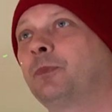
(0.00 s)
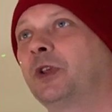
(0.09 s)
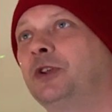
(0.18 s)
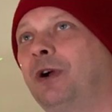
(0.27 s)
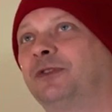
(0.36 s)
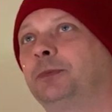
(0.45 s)

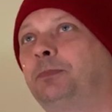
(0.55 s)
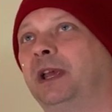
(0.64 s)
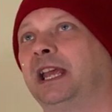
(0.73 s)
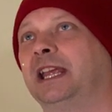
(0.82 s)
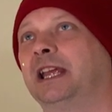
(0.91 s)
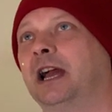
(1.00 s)
you have to
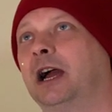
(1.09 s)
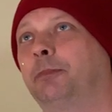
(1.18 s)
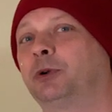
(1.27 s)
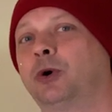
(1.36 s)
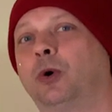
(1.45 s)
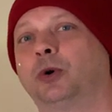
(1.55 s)
be uh,
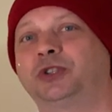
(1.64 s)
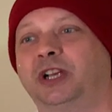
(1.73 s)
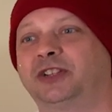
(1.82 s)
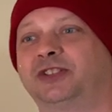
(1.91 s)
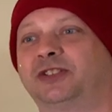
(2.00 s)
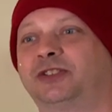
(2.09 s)

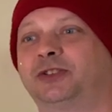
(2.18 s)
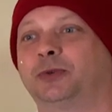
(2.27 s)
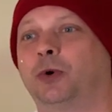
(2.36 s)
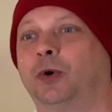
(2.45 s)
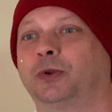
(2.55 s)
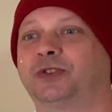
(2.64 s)
cautious
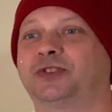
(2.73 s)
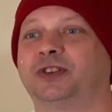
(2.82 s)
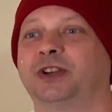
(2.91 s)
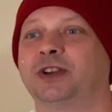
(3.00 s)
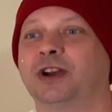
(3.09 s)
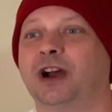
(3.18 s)
towards
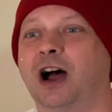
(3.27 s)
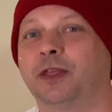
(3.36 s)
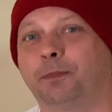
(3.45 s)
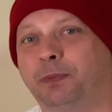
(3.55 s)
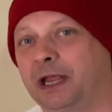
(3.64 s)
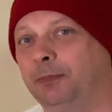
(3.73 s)

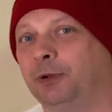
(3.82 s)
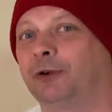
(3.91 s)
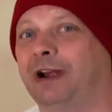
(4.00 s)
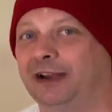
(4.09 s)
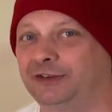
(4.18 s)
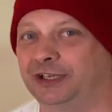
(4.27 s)
other people
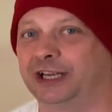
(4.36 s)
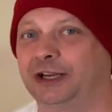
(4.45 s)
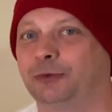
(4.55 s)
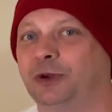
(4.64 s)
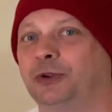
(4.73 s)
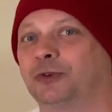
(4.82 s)
around
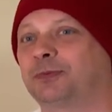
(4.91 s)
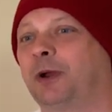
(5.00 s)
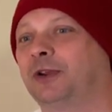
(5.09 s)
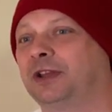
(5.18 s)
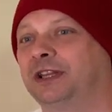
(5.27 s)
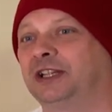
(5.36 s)
you when you're
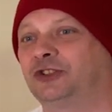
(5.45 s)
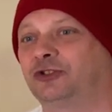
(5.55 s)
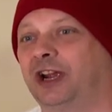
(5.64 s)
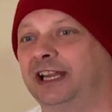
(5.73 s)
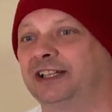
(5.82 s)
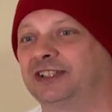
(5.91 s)
smoking these
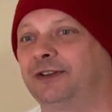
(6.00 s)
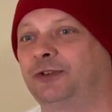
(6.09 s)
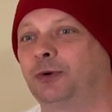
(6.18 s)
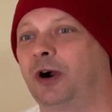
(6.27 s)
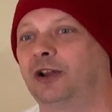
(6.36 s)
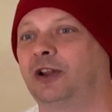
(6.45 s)
strains. And if
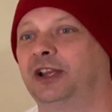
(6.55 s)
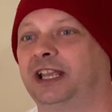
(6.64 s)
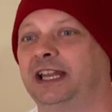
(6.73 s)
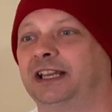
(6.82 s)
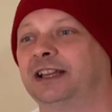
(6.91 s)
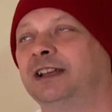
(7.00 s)
you are like
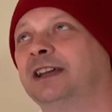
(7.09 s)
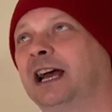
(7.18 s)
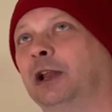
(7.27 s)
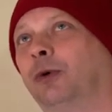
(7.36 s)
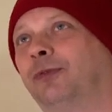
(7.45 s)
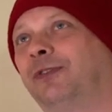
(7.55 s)
in a
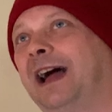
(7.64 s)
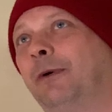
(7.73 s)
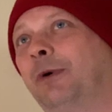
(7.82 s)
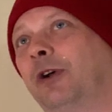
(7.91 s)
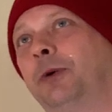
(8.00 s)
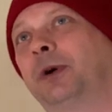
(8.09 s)
little flat
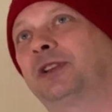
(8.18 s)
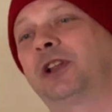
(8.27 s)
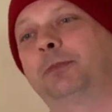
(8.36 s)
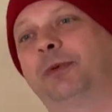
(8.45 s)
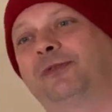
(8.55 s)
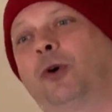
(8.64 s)
where I was
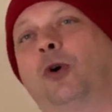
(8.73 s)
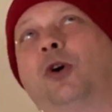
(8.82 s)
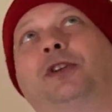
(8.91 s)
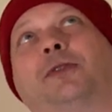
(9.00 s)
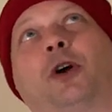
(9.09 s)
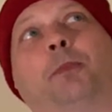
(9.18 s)
like before
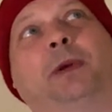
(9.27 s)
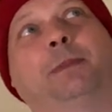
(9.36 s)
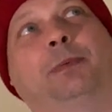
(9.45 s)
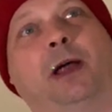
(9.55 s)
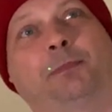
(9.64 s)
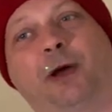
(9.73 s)
and I've got
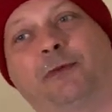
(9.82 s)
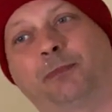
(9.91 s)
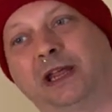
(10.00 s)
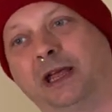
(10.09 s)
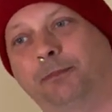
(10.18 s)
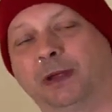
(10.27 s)
people above
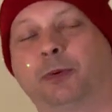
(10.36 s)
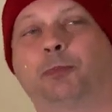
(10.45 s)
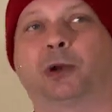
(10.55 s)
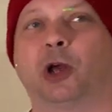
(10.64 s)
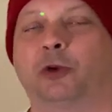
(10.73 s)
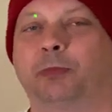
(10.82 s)
me and people
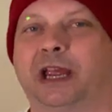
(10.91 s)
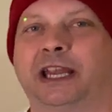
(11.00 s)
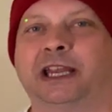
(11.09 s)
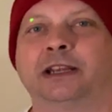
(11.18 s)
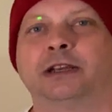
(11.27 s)
below me,